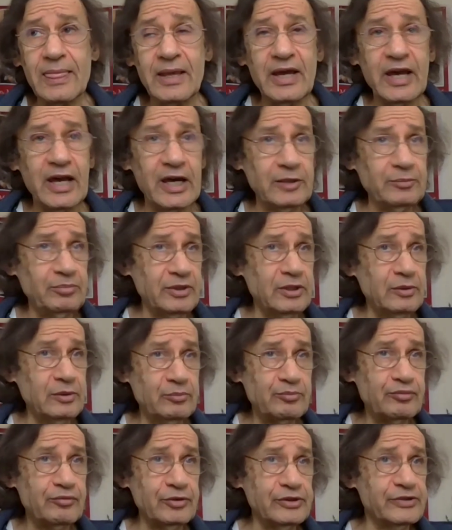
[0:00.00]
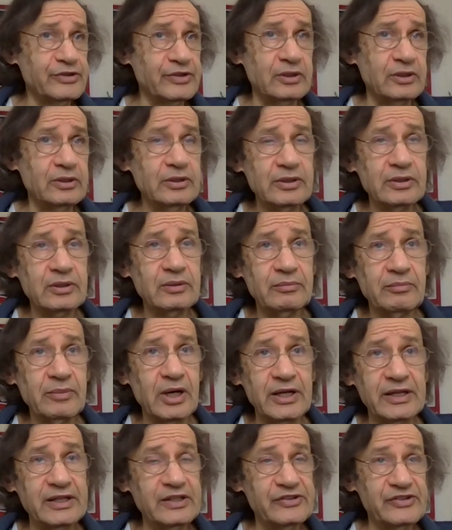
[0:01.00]
had been imprisoned
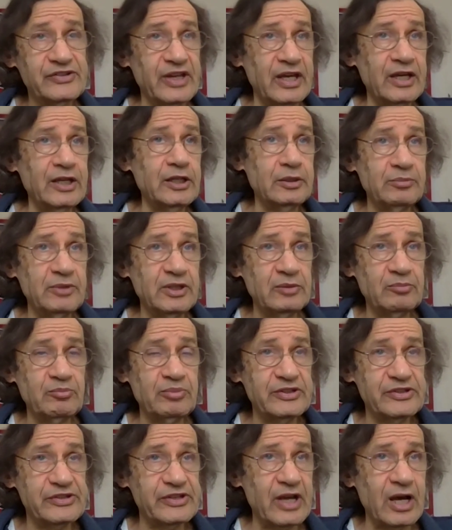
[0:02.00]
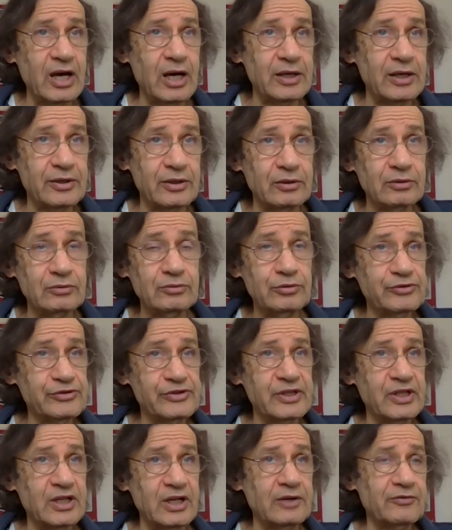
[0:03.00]
by his enemy Pizarro, who's
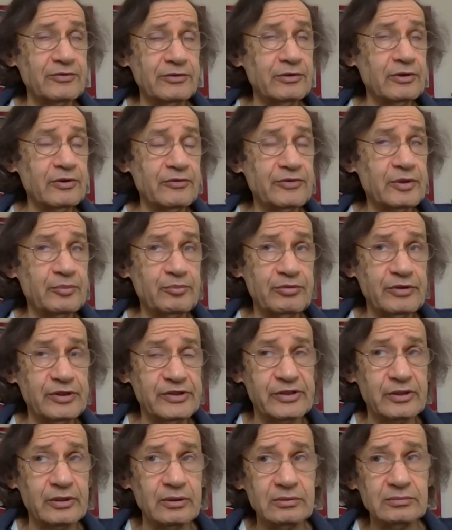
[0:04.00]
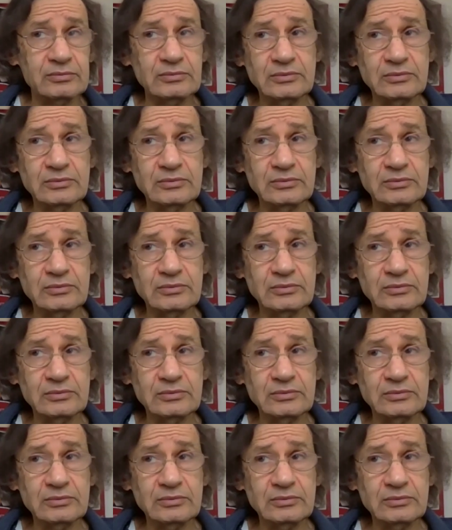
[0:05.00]
the governor of the prison.